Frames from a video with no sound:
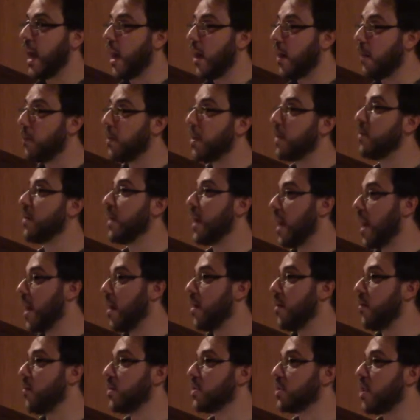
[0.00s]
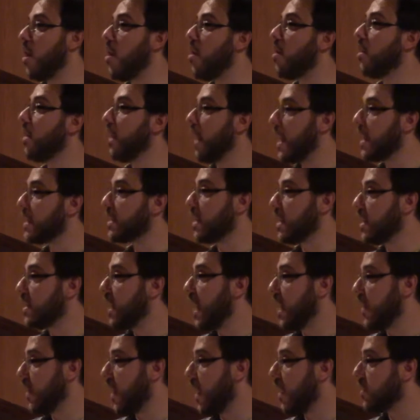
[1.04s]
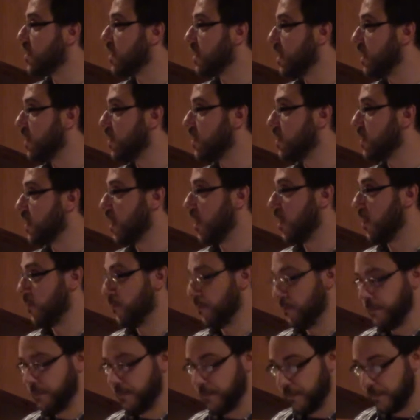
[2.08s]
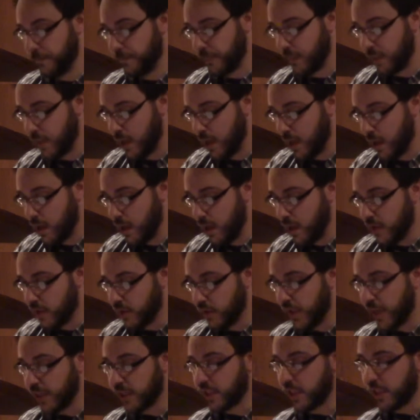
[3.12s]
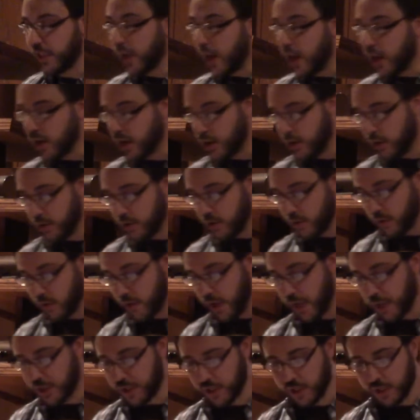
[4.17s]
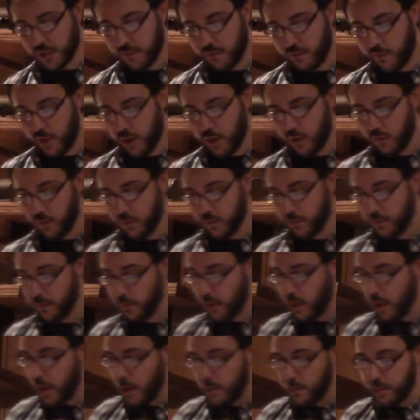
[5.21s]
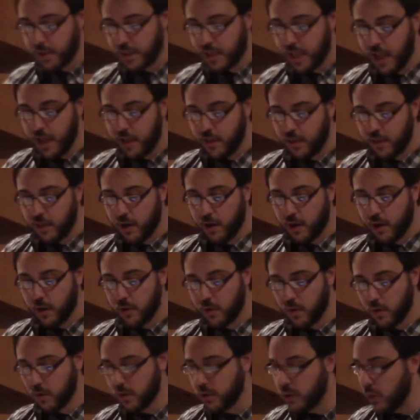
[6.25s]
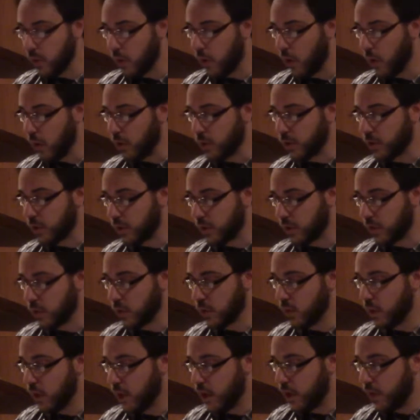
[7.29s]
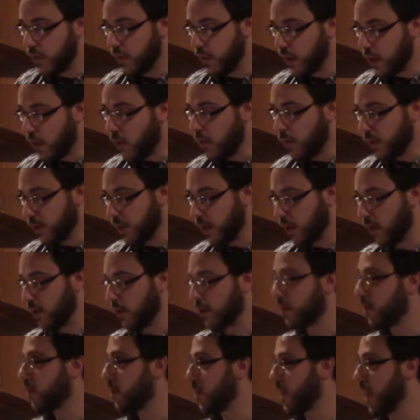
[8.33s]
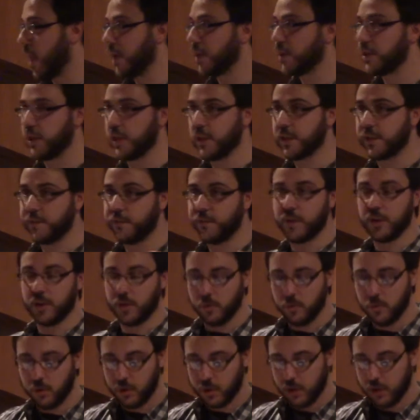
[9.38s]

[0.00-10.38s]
but it was all less than 10,000 years ago. So that's the young earth creationist view. But then there are those who hold to the old earth creationist view,